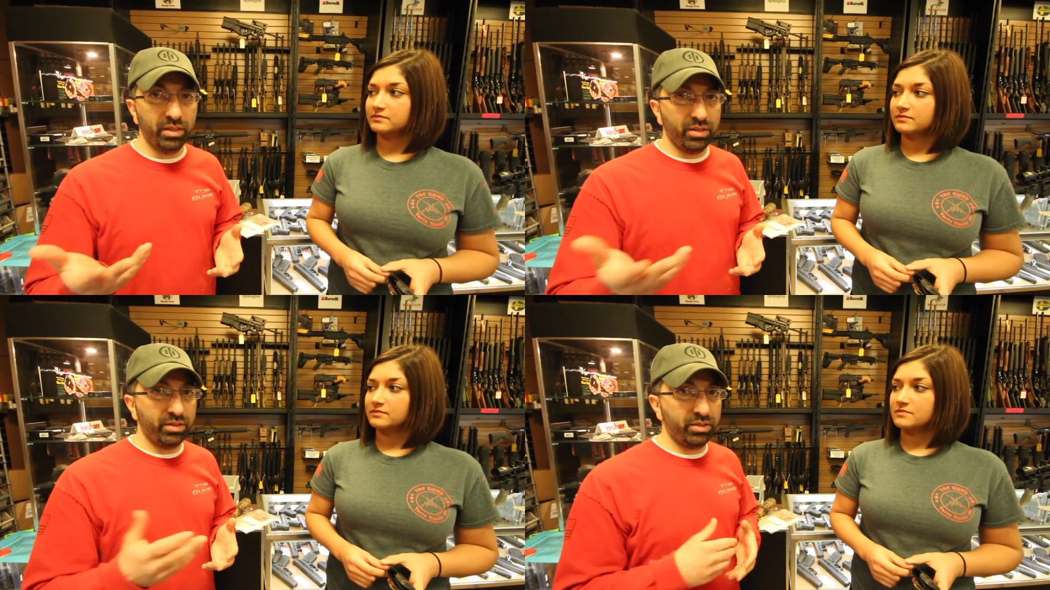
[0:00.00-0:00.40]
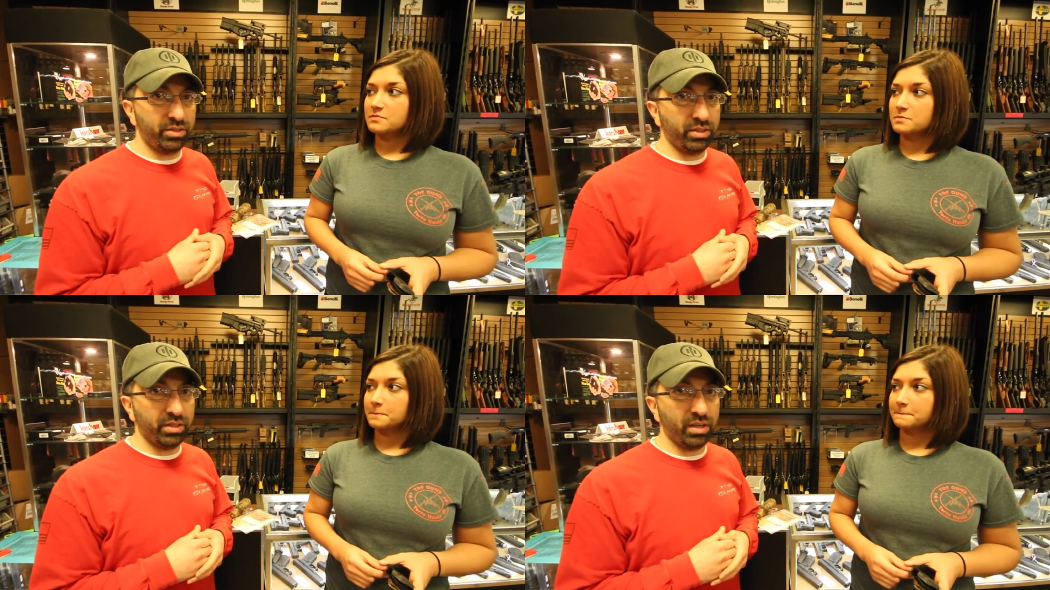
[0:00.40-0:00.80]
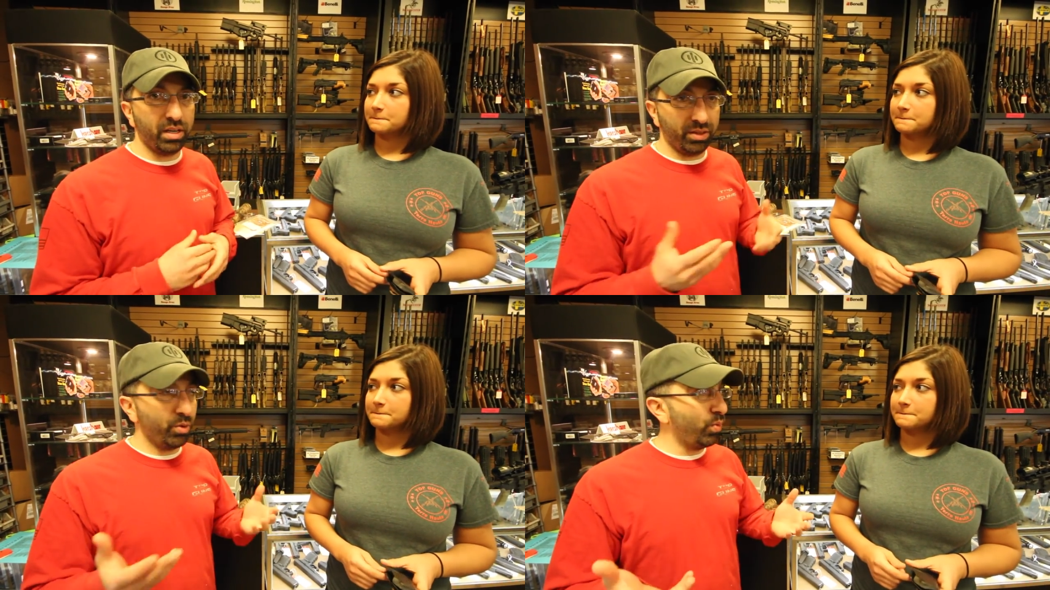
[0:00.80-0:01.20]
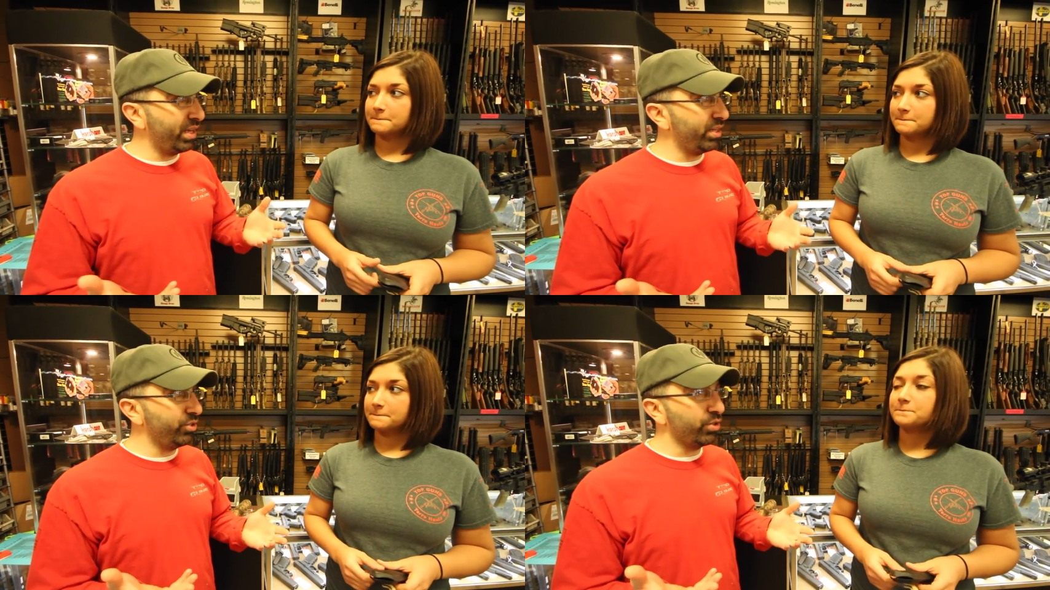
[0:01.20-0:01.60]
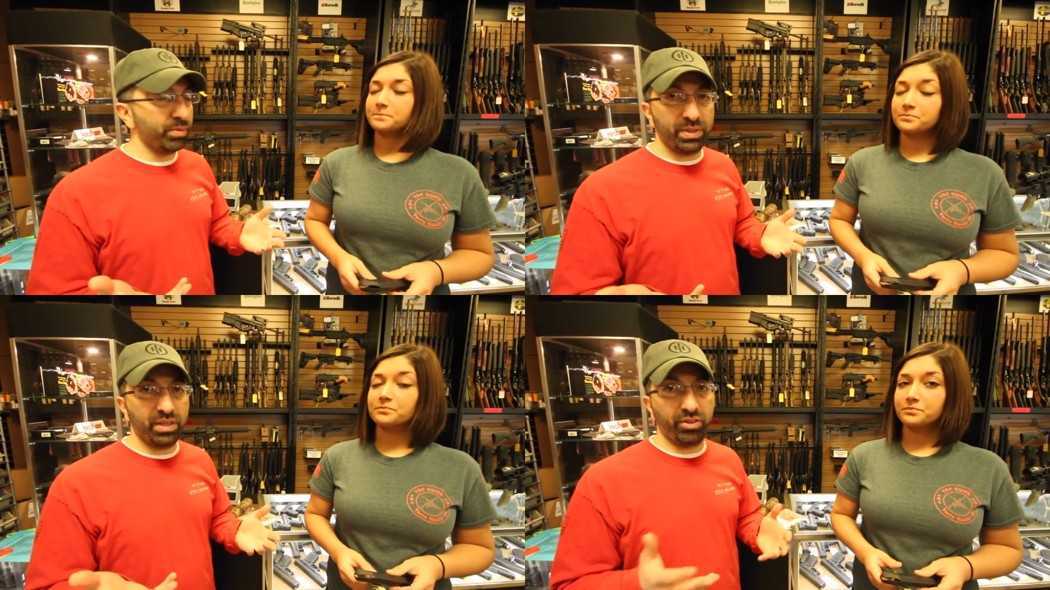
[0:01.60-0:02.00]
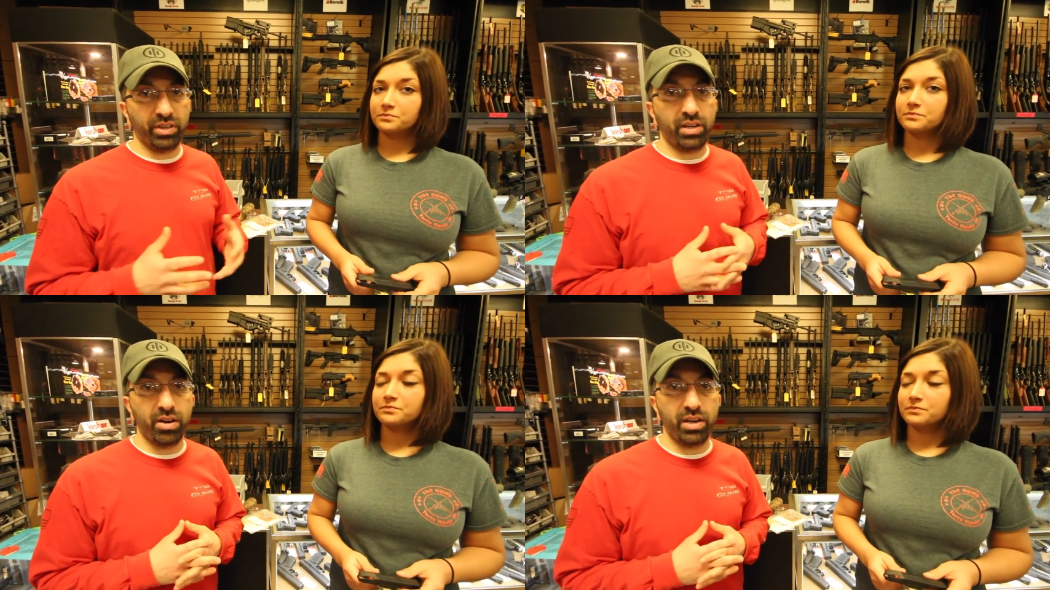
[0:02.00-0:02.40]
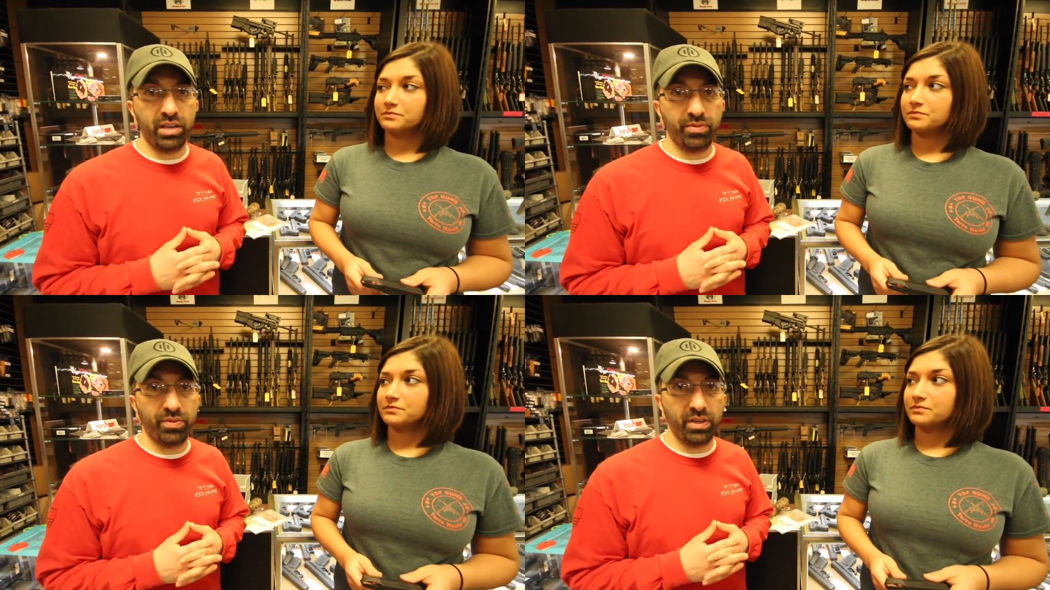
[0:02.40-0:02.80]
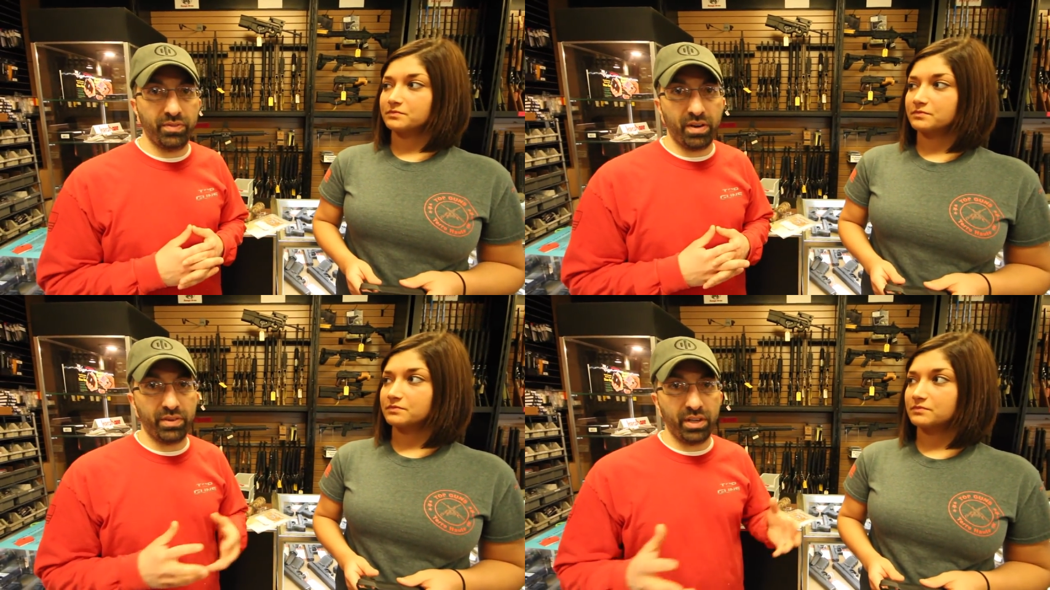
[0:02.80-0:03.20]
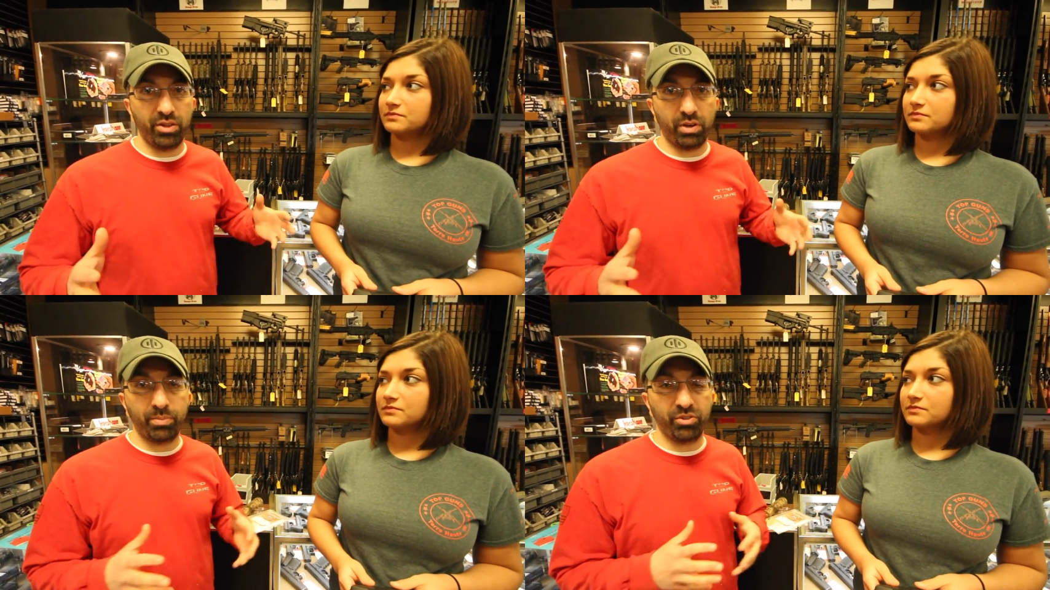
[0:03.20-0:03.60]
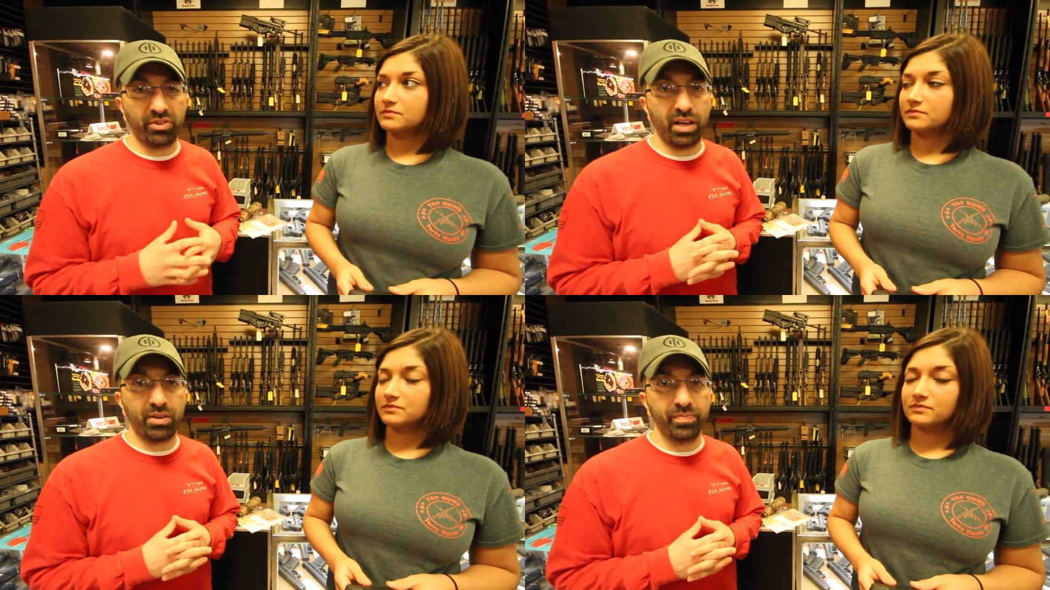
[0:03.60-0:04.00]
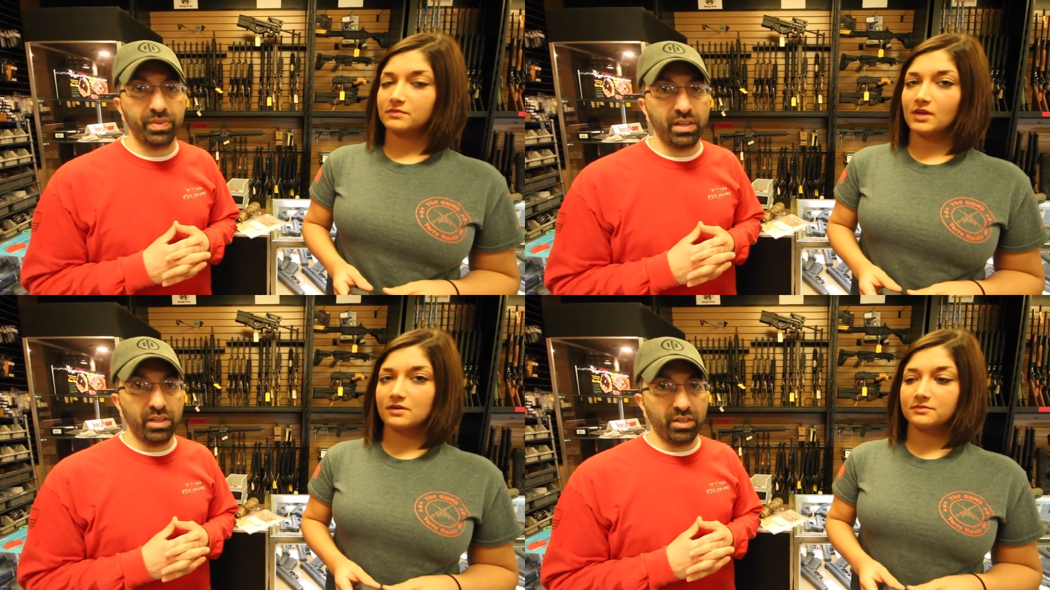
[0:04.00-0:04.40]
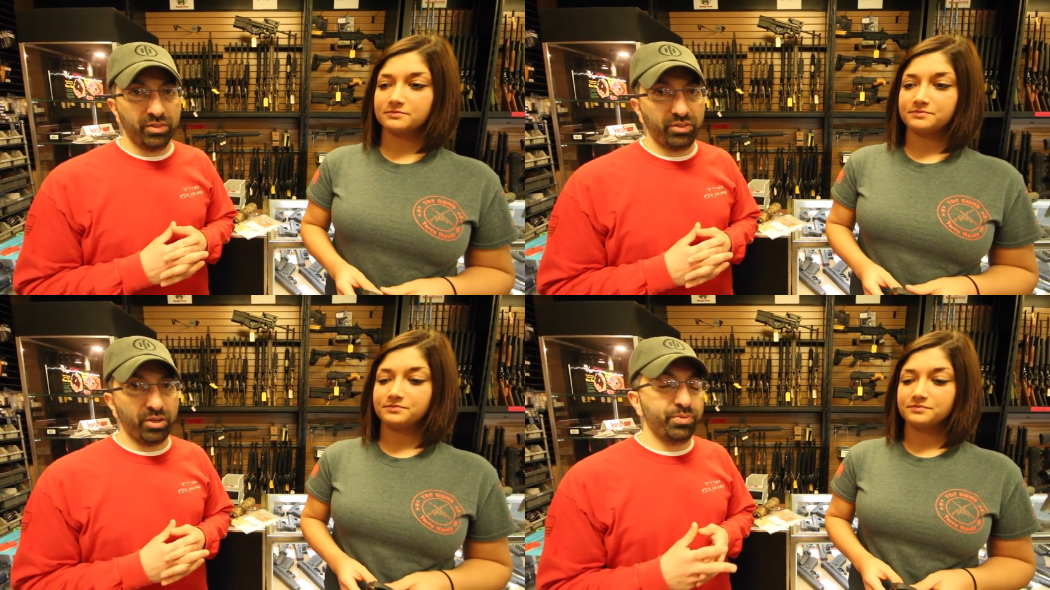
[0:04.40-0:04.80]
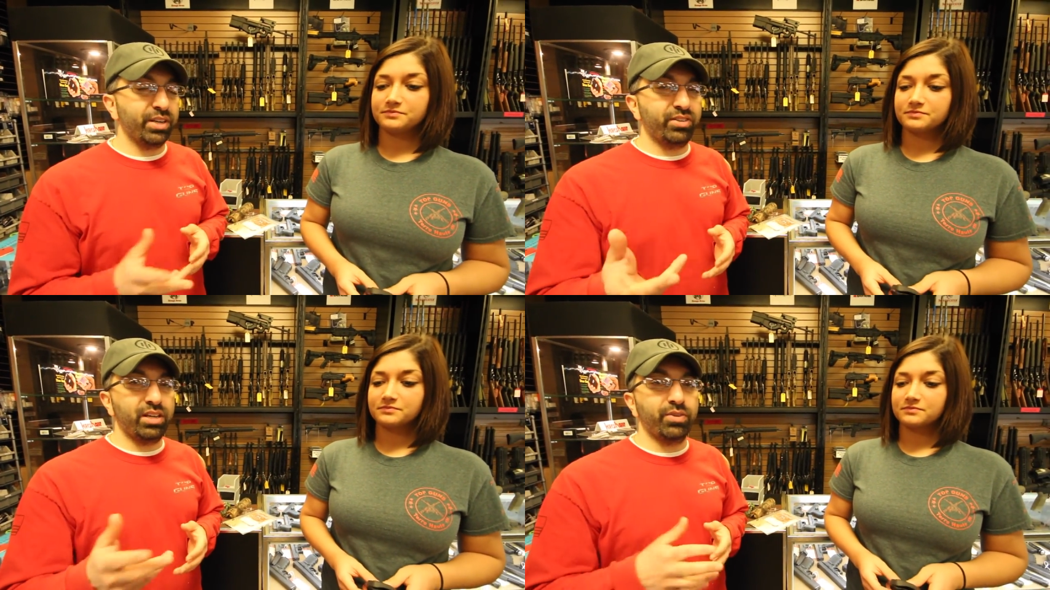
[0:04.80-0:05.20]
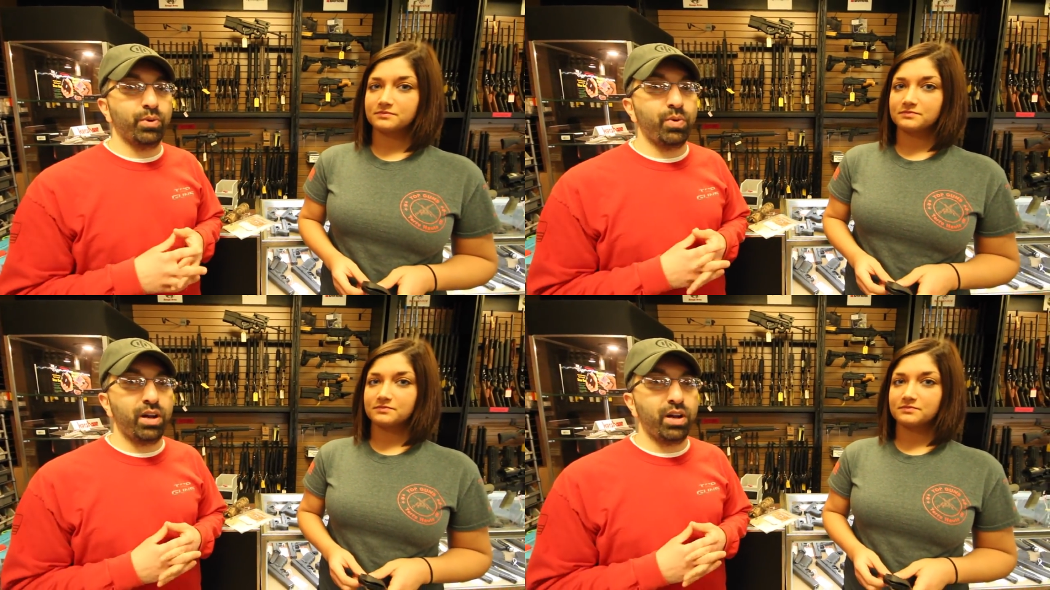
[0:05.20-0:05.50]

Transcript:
Speaker 1: to uh, the way that you could potentially carry it if, if every other option's out. So thanks again for